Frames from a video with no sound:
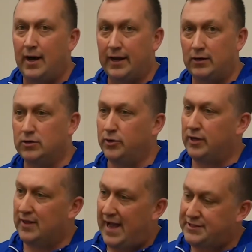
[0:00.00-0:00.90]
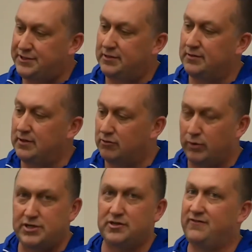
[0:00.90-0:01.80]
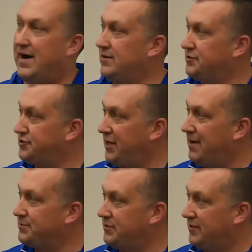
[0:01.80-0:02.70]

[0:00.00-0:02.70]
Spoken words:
Including last year, your regional finals champs,